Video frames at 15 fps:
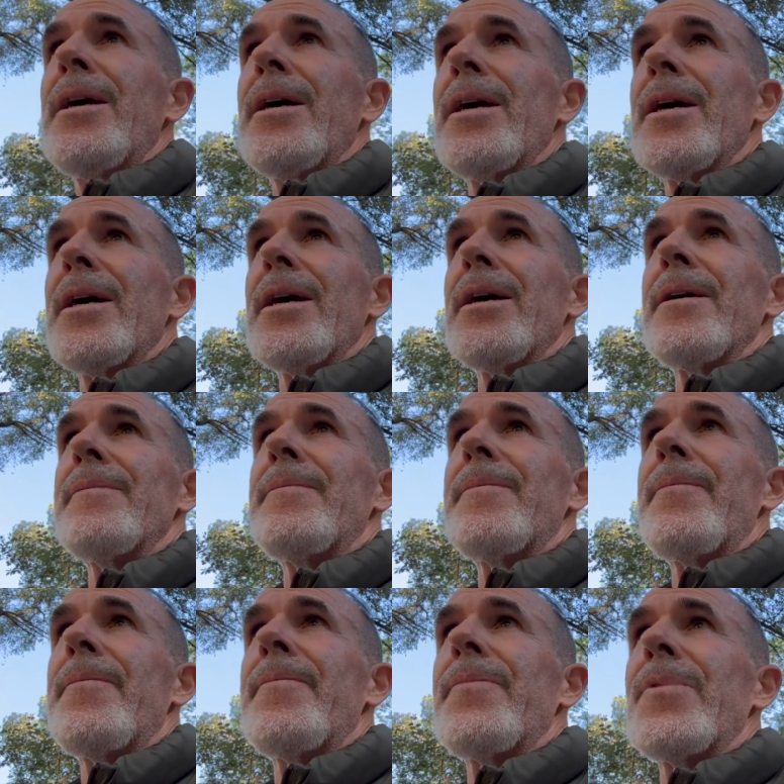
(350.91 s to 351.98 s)

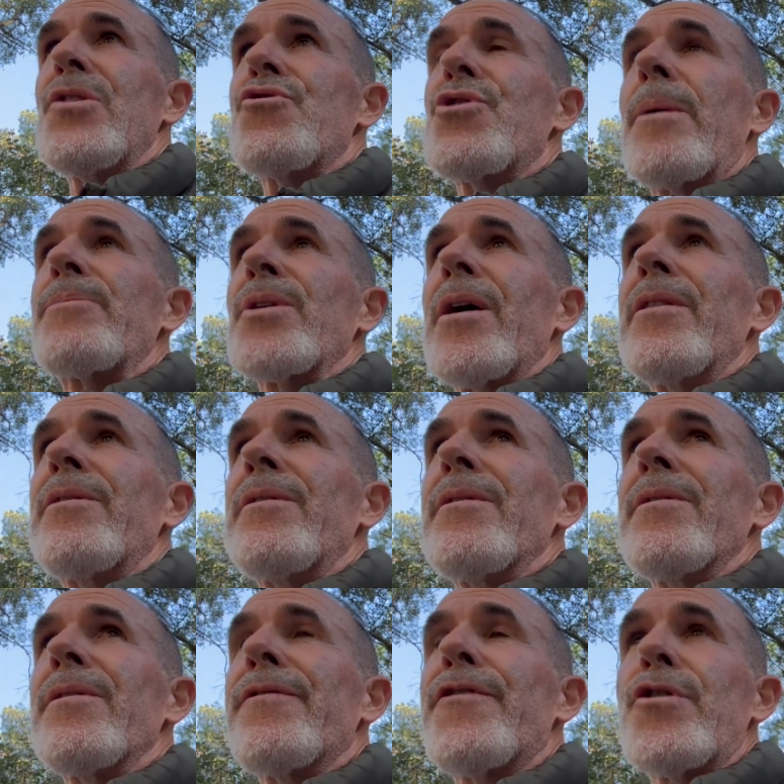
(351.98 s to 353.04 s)
jumped
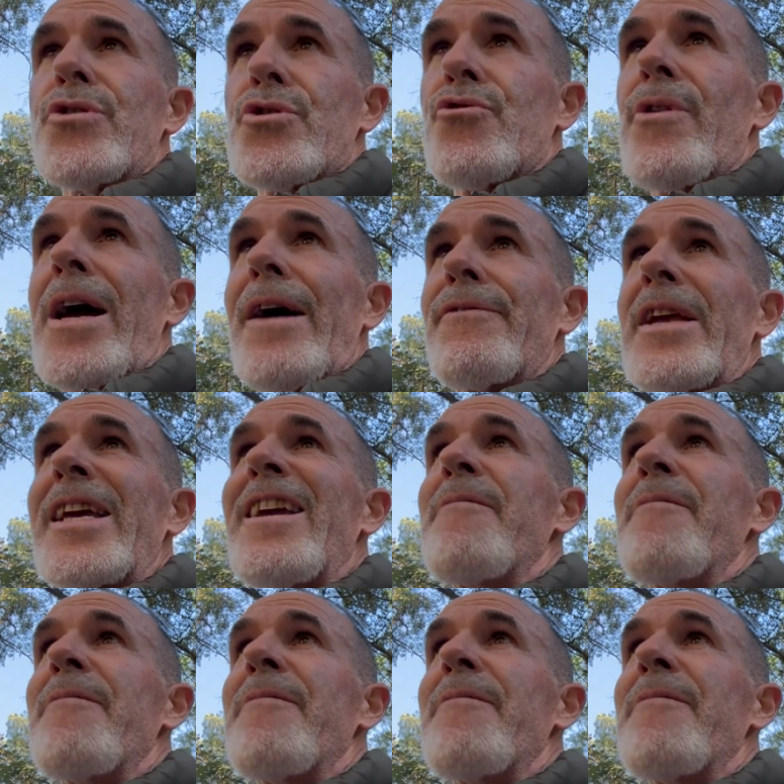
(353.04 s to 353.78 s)
on the first draft. I gave